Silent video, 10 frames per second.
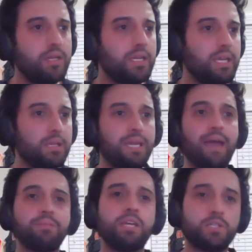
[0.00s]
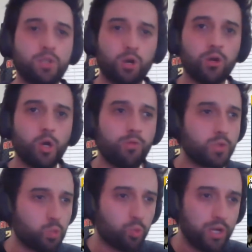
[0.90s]
He kept his
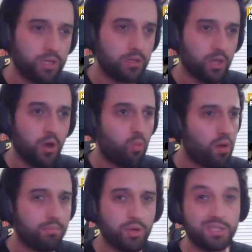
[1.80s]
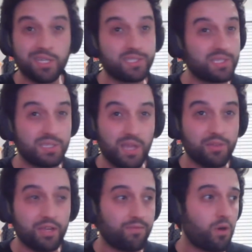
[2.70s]
turnovers really low. 1.6 is
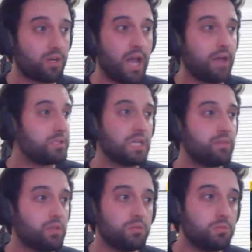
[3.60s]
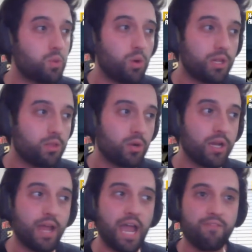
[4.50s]
nothing for a guy who's giving you
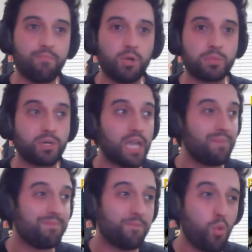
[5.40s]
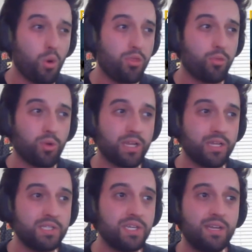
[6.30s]
23.5 points per game, 4
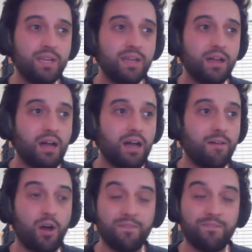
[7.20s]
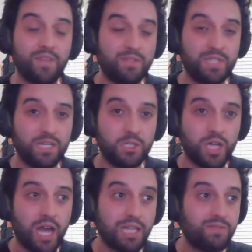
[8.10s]
threes on 15
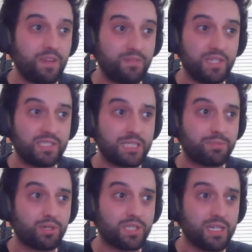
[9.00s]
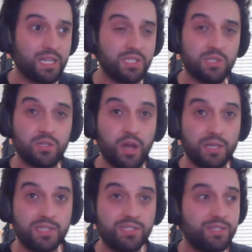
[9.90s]
shots. 56% is
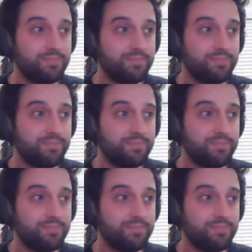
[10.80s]
nuts.